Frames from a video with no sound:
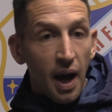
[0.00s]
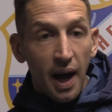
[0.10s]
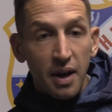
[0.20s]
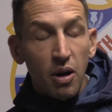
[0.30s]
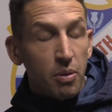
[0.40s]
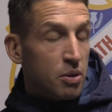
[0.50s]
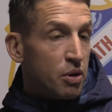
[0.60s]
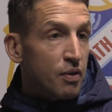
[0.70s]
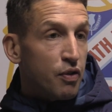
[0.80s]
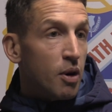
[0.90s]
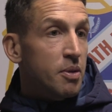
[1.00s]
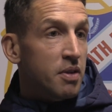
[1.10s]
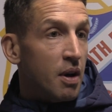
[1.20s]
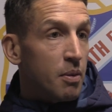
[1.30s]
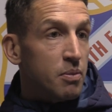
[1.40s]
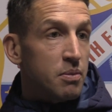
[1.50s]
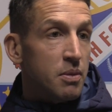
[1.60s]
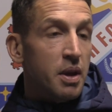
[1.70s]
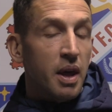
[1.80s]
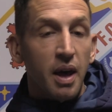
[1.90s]
No, we're looking forward to
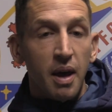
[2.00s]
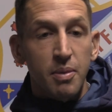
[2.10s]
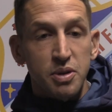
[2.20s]
it.